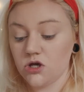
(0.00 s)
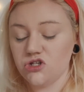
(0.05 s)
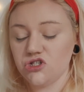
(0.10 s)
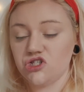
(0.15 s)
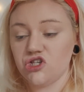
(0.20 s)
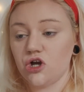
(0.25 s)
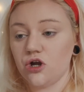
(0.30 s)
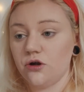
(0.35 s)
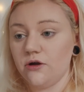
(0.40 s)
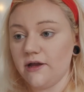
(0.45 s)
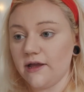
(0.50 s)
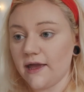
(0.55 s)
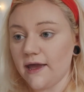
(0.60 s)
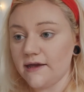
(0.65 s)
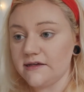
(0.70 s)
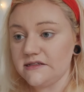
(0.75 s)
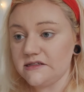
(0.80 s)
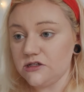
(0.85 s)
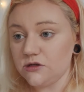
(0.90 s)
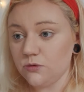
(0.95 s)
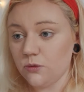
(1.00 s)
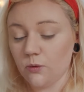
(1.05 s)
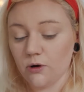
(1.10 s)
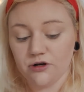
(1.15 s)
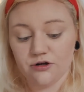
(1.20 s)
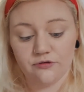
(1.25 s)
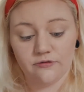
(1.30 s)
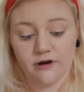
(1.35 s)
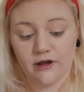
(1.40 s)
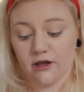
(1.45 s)
So in case you were
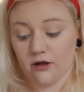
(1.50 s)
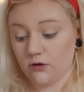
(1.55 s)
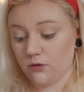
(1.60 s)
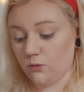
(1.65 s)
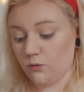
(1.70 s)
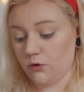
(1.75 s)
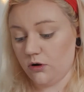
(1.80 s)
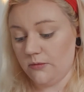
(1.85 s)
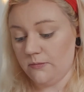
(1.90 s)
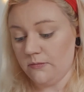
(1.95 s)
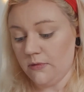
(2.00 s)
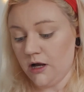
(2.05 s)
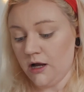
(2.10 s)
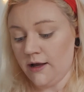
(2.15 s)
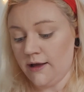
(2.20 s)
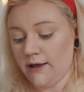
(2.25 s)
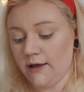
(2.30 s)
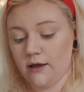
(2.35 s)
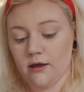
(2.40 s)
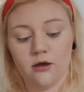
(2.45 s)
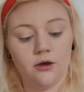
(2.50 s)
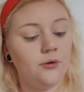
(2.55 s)
wondering what my